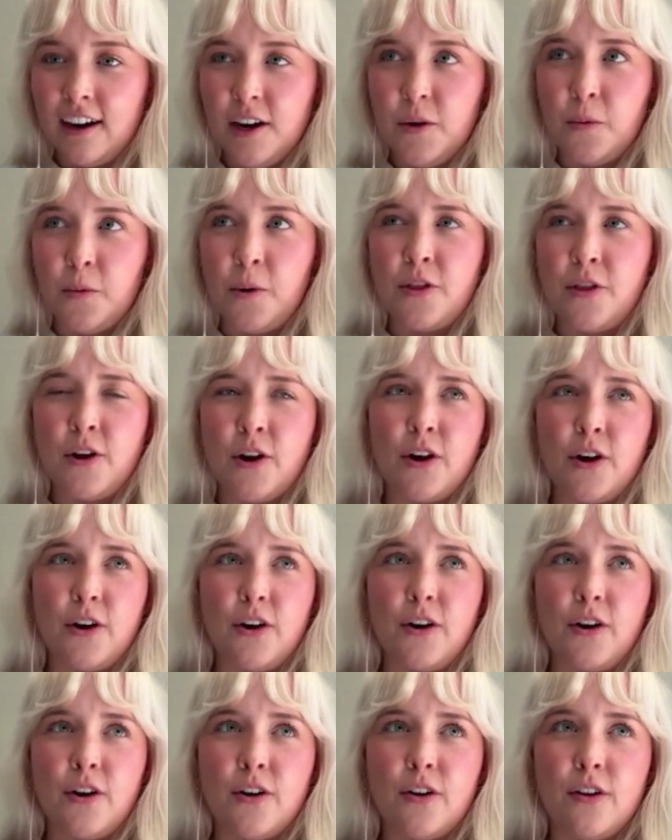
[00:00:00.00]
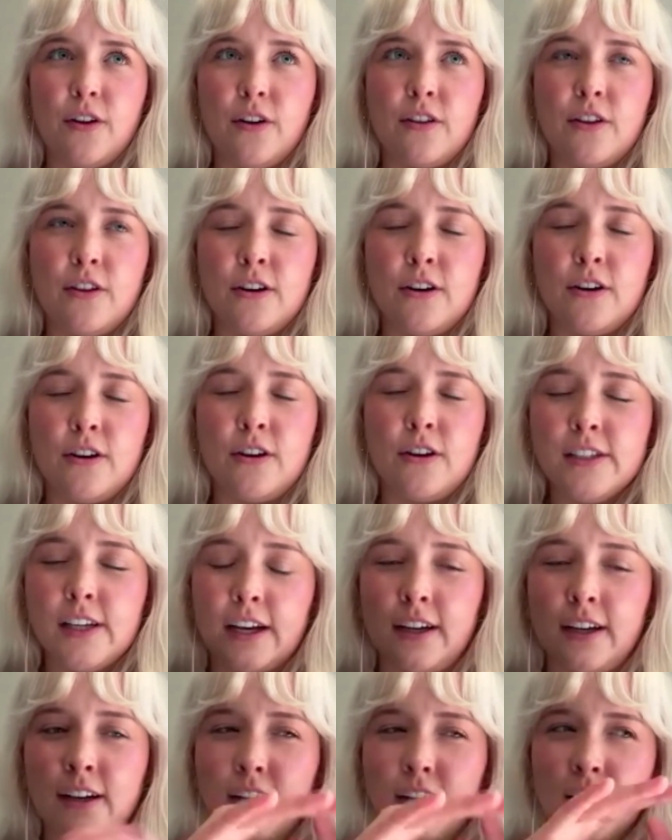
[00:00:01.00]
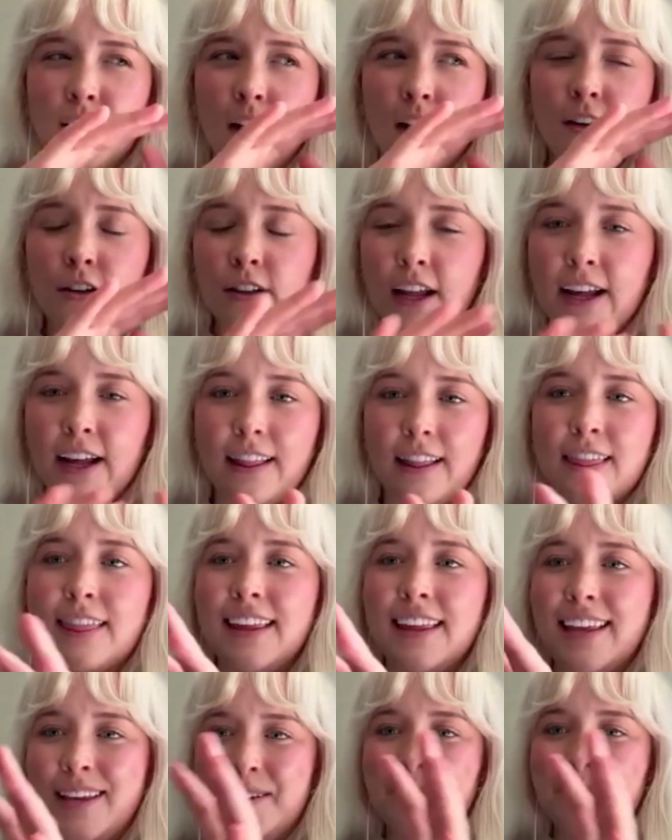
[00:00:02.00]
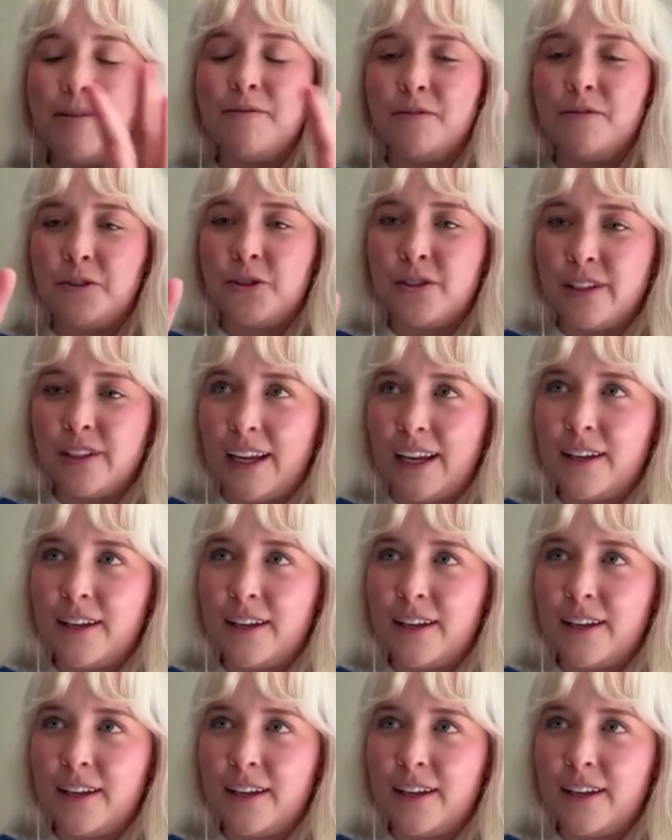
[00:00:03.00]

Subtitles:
where there's like an underlying theme of just